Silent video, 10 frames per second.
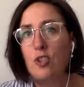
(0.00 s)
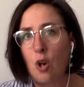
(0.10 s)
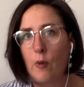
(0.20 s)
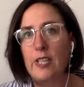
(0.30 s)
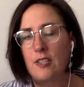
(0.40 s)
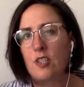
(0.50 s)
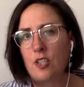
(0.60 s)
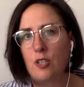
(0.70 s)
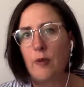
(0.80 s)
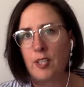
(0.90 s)
going into
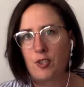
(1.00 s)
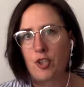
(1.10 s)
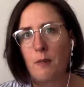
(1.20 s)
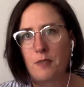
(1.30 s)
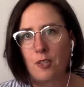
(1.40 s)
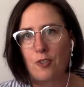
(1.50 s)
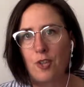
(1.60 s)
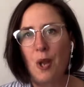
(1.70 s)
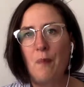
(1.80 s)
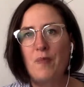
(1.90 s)
the U.S. job search.
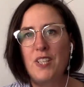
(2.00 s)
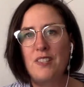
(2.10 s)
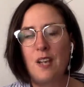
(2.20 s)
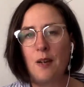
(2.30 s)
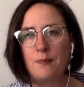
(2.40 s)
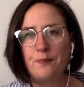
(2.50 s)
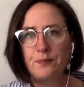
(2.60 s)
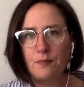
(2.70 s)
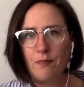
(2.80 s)
The